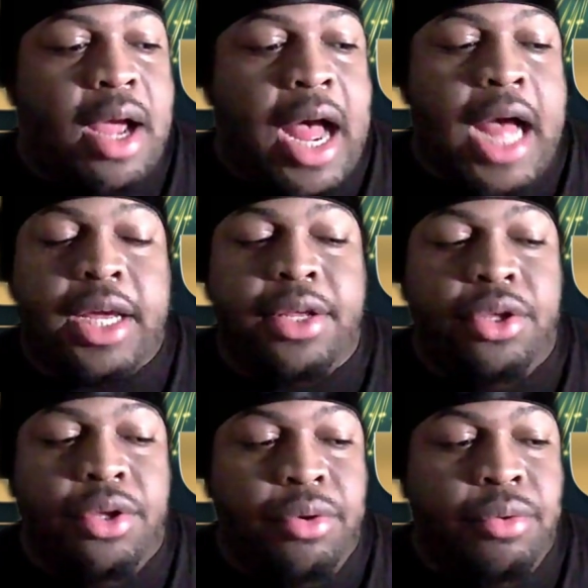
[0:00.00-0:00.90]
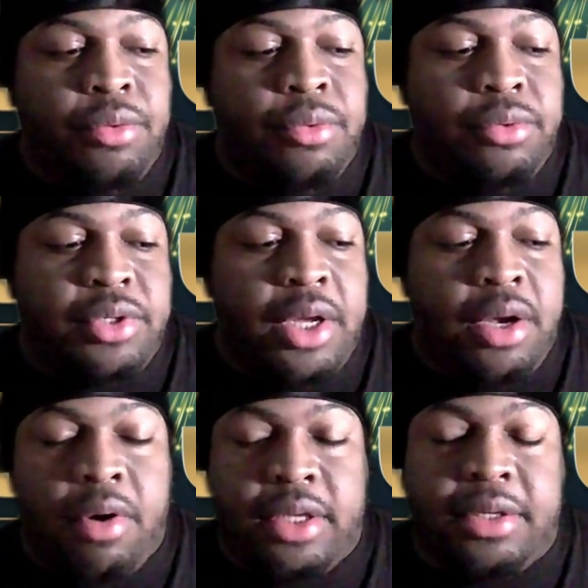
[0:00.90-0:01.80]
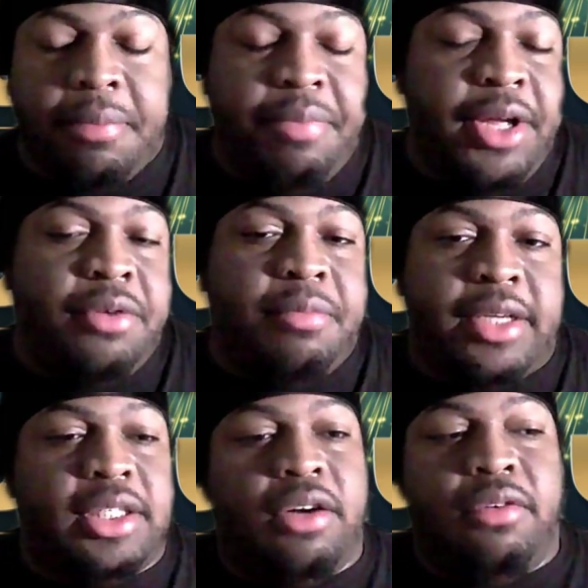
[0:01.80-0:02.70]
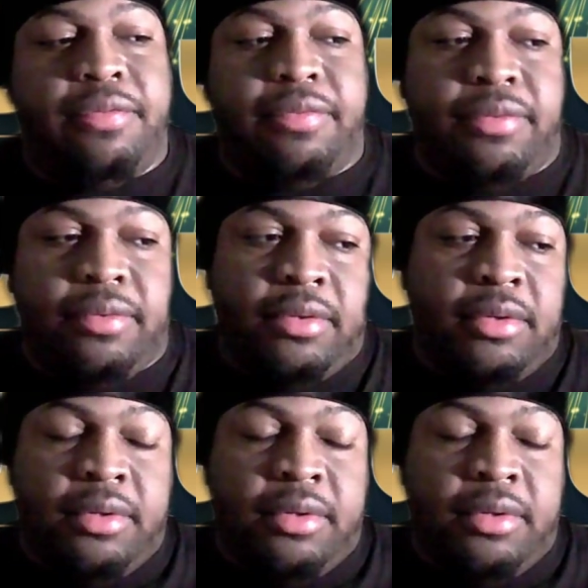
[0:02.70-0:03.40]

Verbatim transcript: I can use in order to build myself